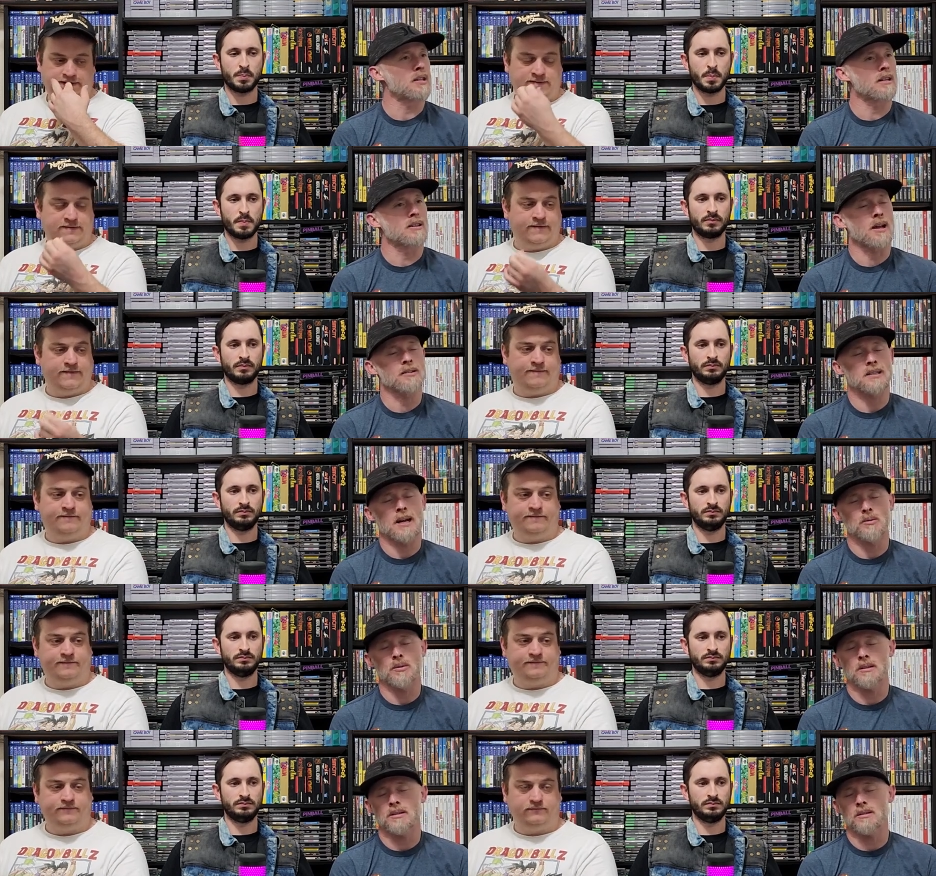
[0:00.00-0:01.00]
Speaker 1: it a thousand times
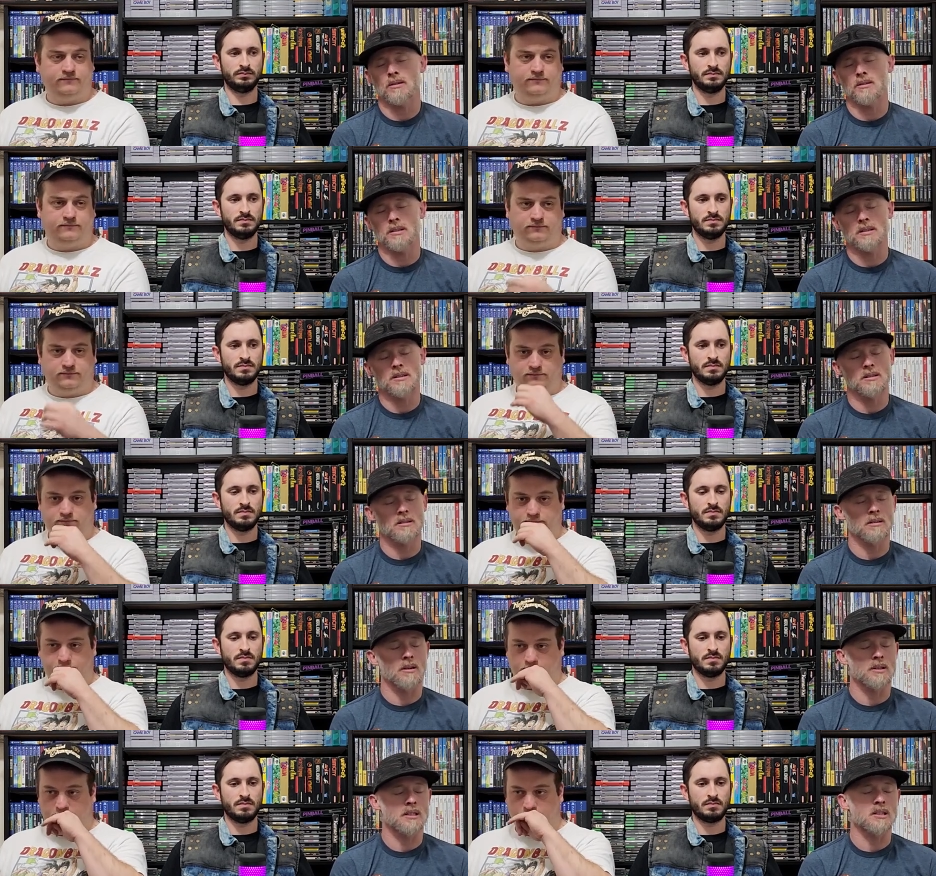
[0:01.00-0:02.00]
on this on this
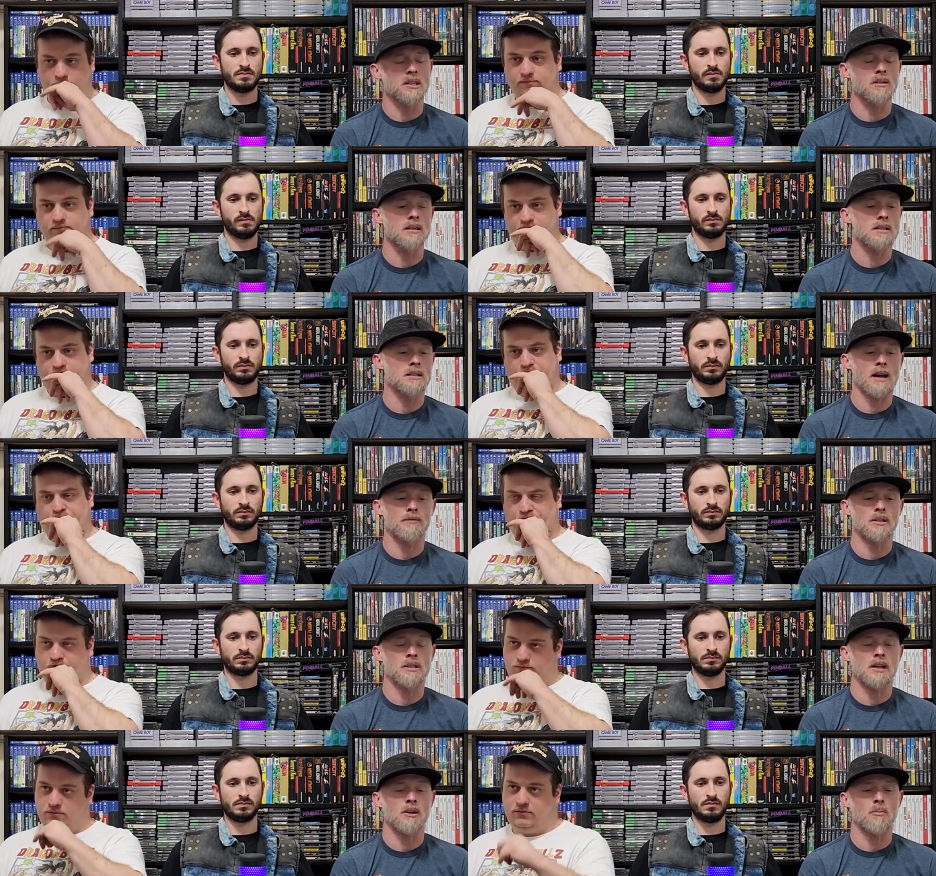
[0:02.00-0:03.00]
on this series. I've
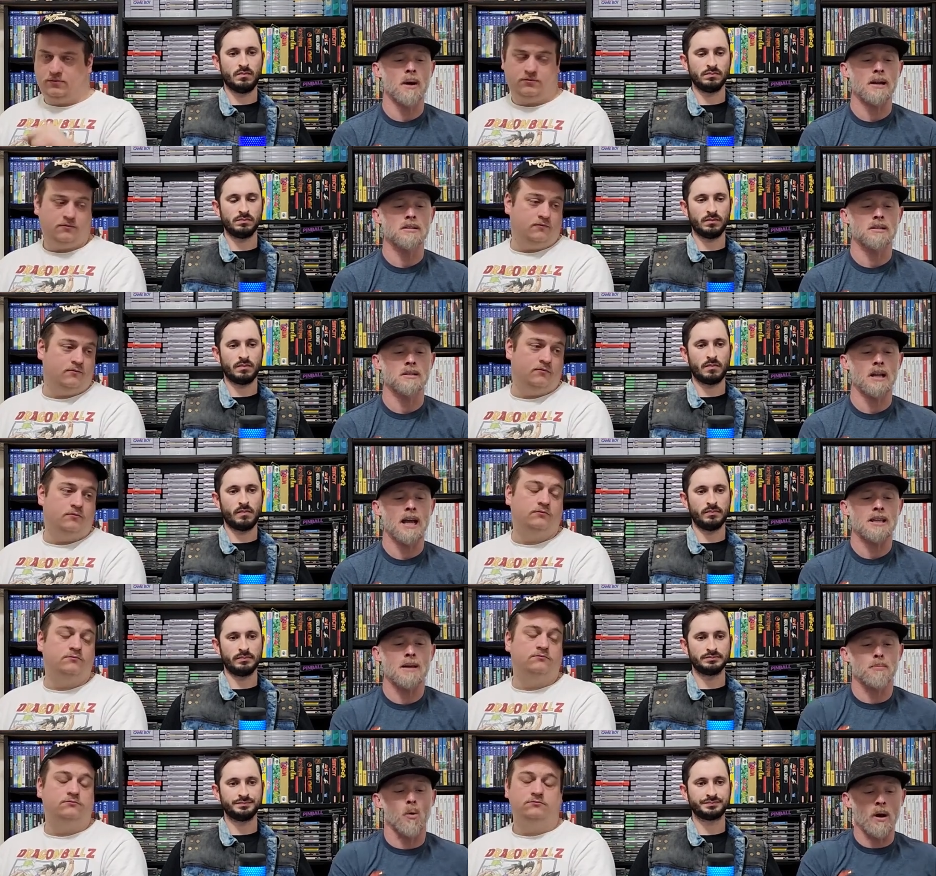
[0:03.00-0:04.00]
just got to go back to at
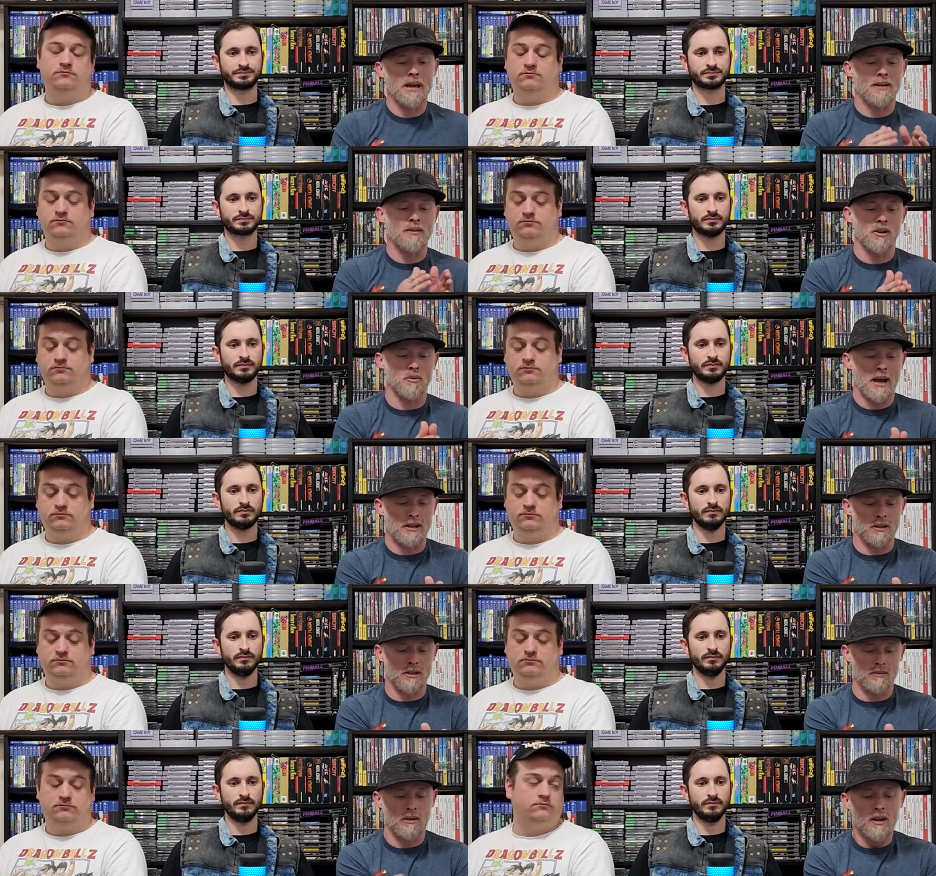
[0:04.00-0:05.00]
that point. I've got to go back
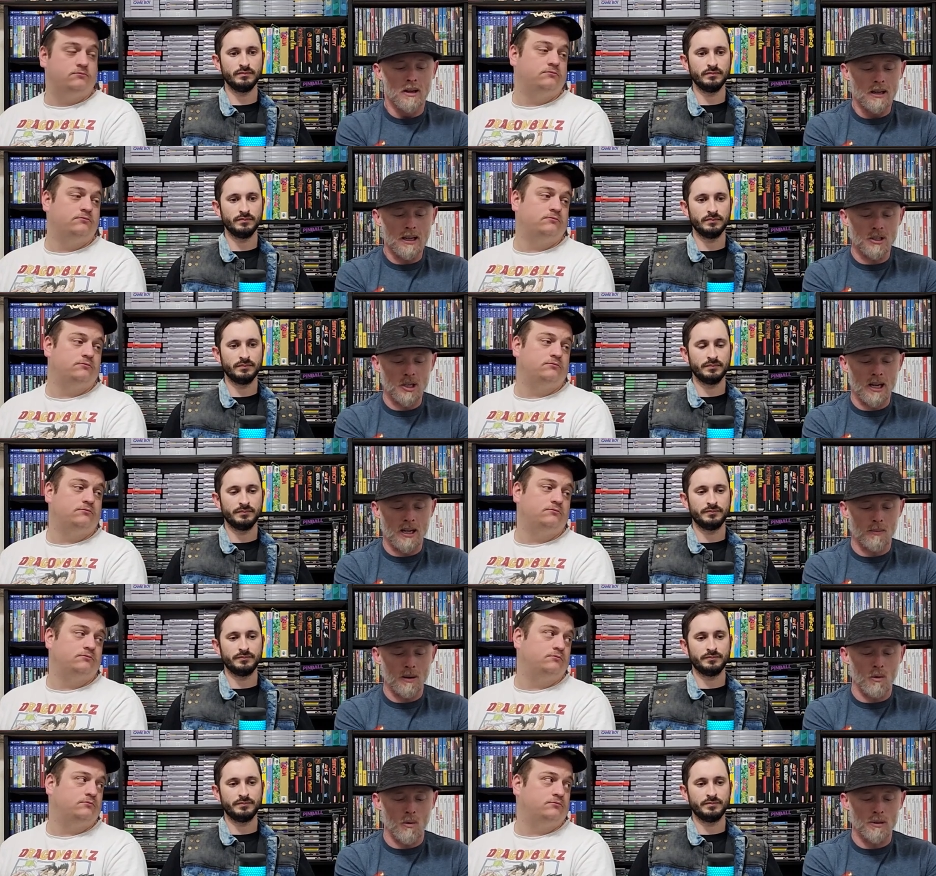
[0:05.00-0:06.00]
to Kid
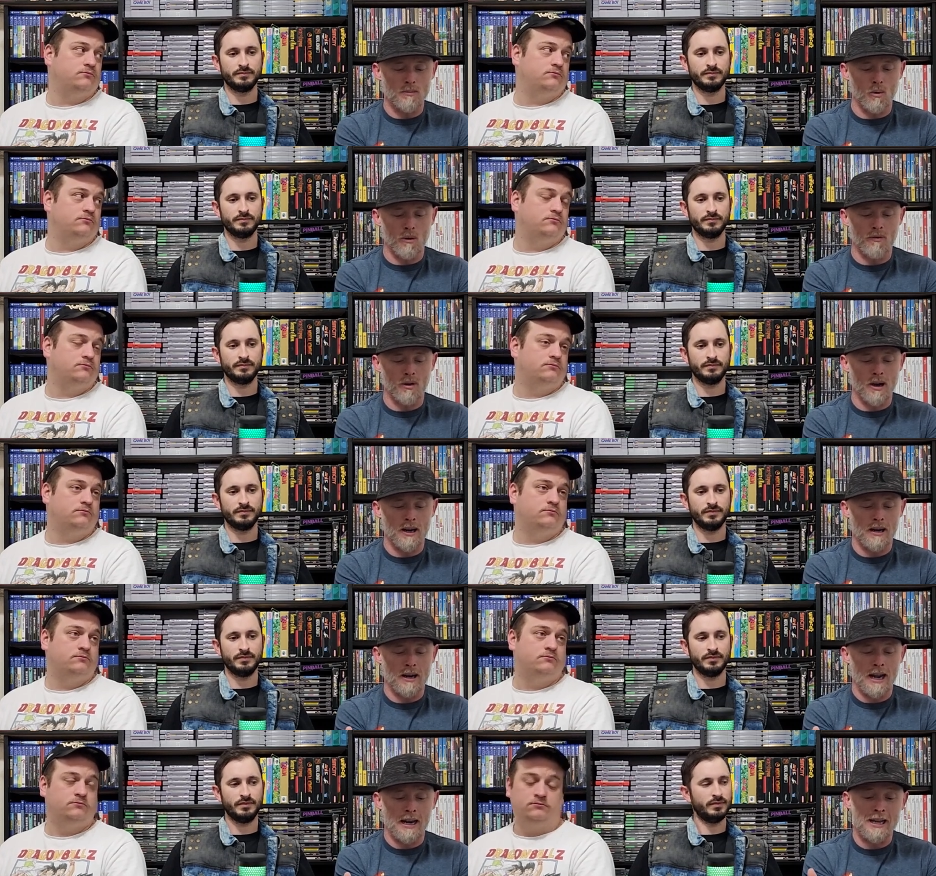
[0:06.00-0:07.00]
Jacob and what was more fun,
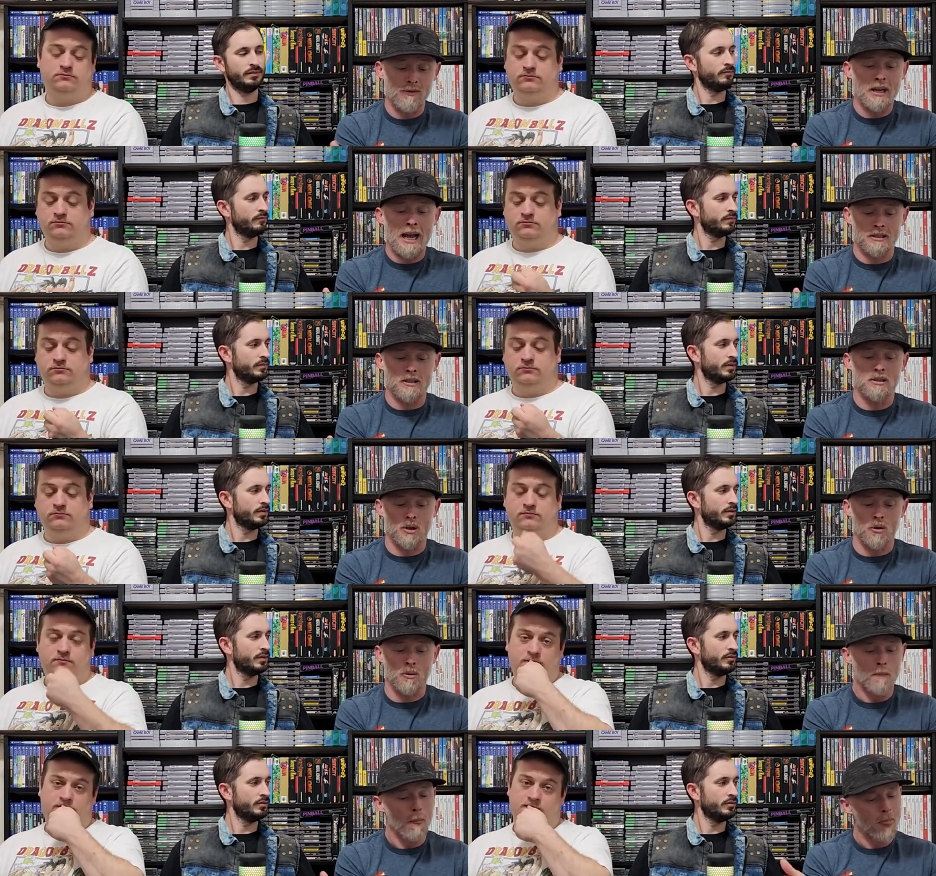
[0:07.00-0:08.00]
and, and even as an
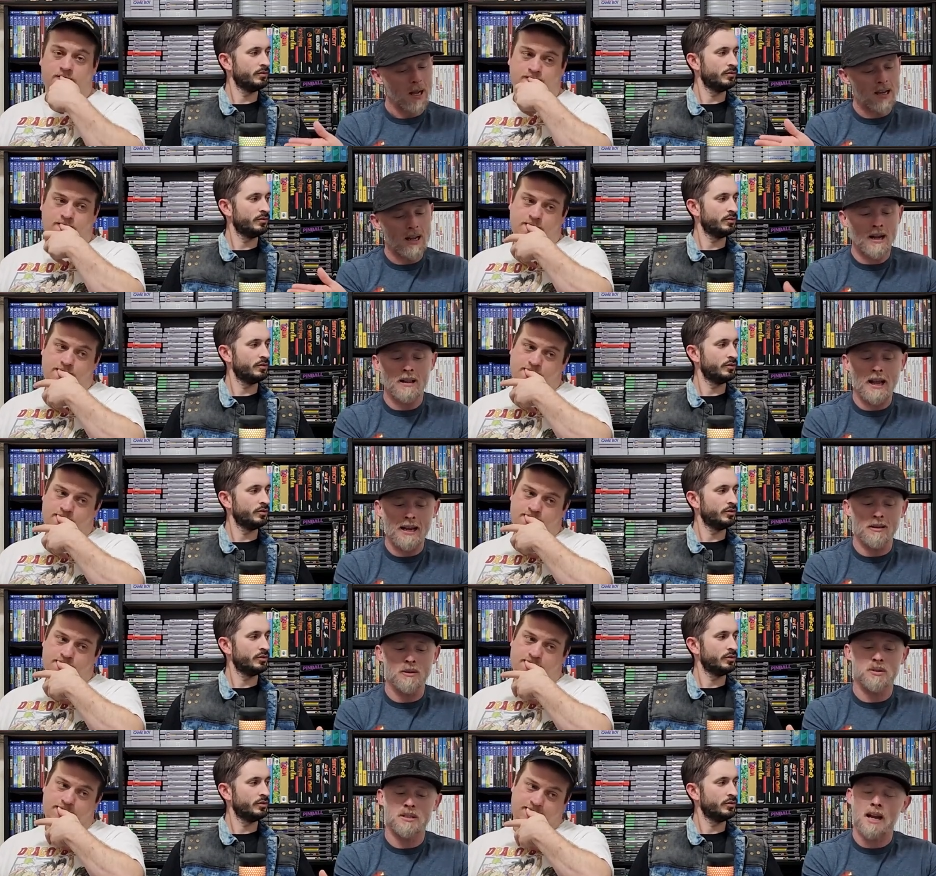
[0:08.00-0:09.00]
adult, kind of like a
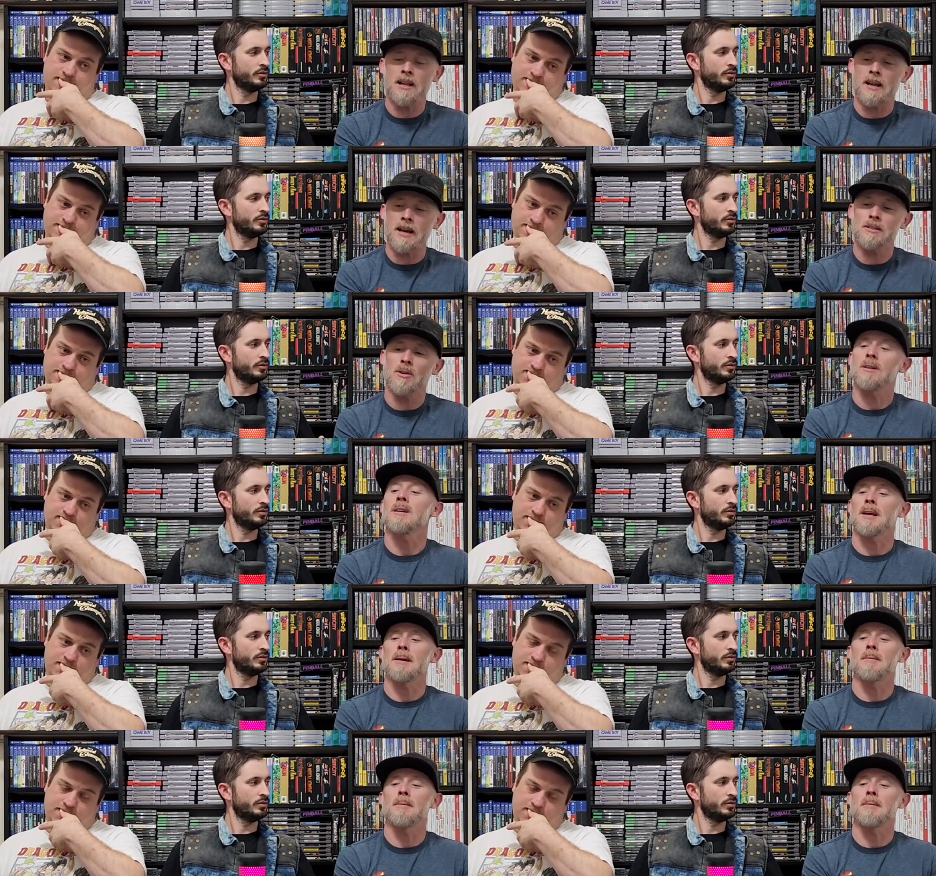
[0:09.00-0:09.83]
little stylized art game.